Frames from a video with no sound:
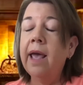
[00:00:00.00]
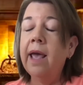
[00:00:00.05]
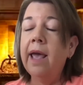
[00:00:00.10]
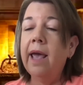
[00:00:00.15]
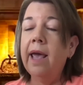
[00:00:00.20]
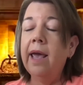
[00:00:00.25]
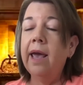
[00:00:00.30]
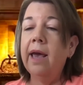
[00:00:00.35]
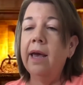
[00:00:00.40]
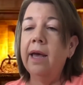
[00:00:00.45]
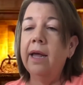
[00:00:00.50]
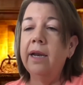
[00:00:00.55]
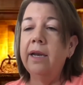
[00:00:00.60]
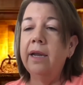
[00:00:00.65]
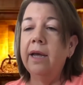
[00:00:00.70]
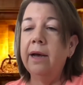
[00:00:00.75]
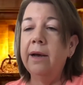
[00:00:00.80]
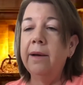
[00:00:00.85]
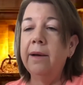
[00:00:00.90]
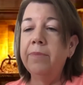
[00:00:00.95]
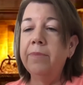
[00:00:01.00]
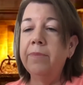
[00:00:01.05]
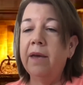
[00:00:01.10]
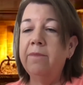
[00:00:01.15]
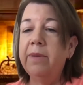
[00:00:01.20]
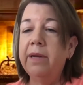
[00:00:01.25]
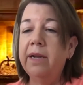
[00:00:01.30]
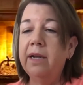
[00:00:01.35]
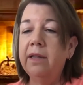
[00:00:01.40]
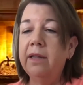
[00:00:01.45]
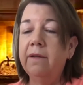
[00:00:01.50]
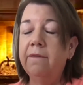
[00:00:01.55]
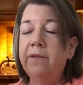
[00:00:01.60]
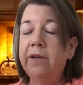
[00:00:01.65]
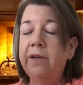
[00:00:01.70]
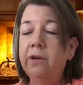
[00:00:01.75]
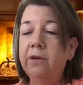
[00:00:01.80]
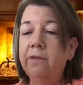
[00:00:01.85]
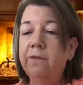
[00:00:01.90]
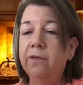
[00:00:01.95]
And I've been in the
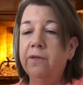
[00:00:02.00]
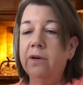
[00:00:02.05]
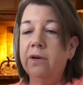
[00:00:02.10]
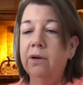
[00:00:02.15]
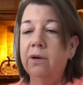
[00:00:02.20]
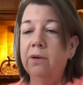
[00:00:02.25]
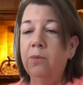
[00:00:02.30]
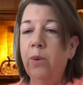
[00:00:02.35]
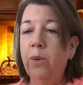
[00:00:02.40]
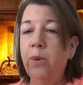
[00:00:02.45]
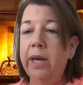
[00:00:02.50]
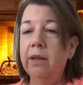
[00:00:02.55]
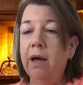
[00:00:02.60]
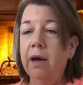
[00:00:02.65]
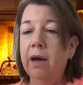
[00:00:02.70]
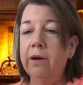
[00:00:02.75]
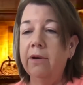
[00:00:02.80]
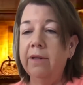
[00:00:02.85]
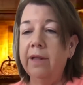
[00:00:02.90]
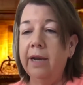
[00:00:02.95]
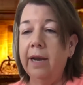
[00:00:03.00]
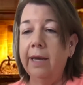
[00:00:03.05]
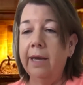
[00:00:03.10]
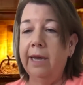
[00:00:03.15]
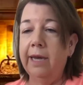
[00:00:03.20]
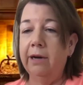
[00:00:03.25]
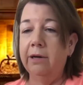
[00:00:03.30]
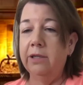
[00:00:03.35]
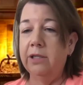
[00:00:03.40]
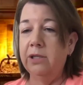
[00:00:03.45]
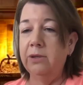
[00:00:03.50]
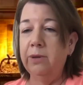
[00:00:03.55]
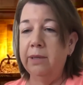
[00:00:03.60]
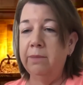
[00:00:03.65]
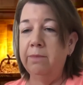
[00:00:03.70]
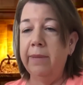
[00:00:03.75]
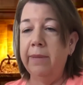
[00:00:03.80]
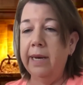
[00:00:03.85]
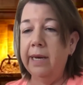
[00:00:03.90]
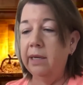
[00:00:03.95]
field for way longer than I care to
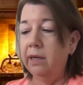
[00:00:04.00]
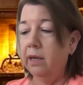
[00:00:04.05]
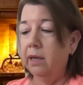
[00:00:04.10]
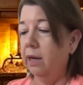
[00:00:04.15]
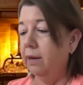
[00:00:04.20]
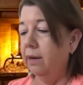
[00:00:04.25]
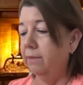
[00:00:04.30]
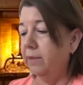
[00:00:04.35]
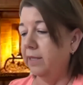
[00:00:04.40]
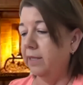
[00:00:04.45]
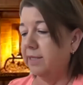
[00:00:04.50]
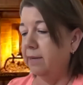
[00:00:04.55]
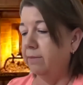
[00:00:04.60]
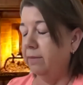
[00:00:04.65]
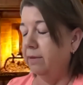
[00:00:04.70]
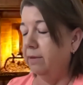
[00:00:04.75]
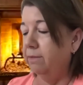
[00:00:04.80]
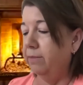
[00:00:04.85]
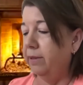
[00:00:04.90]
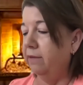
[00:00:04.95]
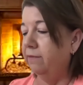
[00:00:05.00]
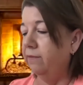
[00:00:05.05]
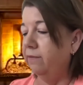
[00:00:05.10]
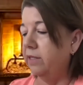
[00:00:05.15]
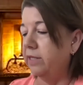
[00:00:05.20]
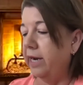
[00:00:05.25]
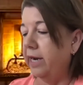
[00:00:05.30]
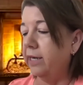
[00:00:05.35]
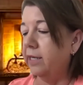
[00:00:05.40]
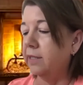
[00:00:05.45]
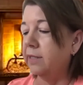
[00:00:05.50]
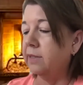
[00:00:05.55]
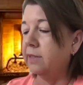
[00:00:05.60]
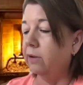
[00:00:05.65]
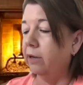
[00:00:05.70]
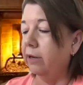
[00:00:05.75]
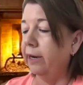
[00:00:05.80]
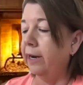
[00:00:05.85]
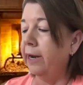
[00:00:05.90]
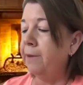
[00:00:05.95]
admit, because I'm a bit of a
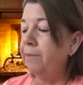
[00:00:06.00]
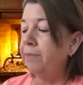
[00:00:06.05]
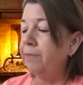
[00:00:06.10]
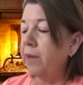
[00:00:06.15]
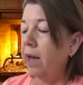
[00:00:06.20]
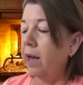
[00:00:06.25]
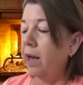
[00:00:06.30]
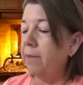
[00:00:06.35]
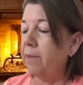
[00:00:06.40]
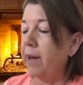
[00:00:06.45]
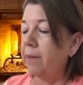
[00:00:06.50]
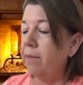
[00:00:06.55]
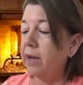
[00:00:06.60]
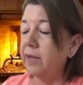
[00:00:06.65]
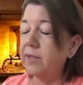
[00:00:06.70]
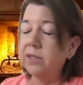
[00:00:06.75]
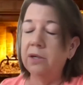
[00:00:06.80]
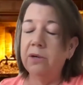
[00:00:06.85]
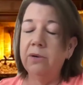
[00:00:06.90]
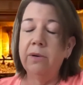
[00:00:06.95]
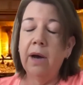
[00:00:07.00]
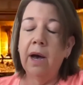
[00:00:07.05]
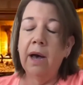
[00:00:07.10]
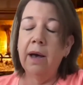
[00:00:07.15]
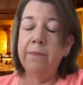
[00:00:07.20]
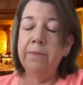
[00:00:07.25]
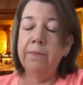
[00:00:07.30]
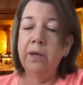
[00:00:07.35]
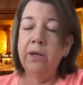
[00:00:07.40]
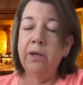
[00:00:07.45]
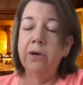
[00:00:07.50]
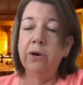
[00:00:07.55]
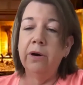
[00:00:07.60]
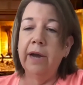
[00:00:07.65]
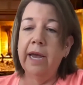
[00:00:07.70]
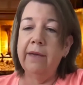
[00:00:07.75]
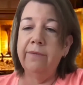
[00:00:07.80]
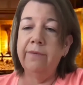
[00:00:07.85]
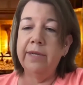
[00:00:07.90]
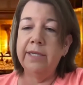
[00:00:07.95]
dinosaur. I'm also your
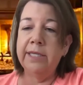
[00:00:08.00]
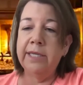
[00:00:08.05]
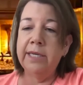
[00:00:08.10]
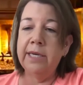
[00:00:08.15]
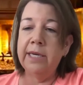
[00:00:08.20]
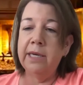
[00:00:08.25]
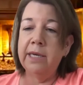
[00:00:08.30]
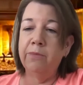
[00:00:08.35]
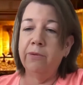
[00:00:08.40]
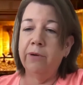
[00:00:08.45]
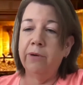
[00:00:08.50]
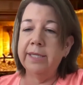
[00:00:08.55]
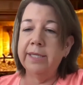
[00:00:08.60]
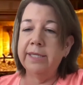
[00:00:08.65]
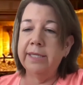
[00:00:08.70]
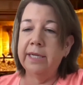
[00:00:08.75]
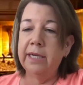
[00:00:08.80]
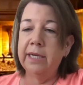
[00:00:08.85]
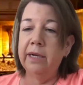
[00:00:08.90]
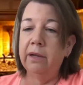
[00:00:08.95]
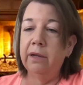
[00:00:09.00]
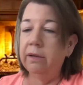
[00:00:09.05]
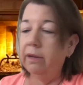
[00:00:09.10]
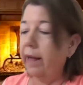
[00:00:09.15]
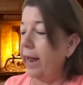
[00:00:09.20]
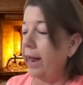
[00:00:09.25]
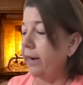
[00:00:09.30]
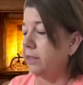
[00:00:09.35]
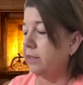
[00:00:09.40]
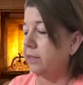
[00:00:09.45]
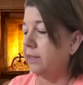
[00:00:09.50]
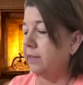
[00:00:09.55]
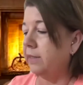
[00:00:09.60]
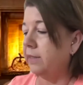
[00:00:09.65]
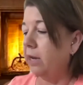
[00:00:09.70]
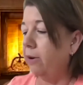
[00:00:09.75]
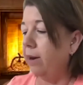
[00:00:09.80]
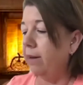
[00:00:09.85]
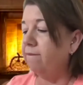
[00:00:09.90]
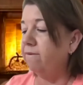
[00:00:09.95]
AVTE president-elect,
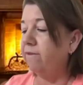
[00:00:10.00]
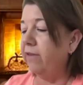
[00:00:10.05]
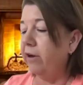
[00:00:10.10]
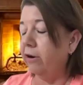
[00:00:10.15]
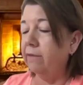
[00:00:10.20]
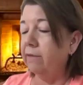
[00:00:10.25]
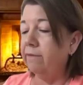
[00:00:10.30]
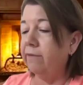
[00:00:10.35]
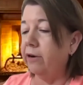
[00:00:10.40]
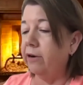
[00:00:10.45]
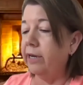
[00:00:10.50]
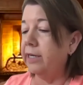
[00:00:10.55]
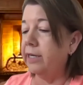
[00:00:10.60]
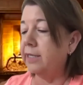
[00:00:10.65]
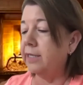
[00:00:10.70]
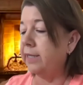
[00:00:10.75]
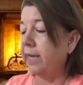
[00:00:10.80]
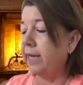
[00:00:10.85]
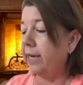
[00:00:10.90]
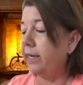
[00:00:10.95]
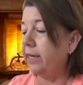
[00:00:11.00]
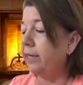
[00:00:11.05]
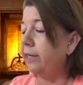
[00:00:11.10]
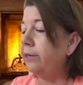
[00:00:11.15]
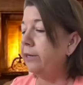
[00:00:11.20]
so I'm very, very excited.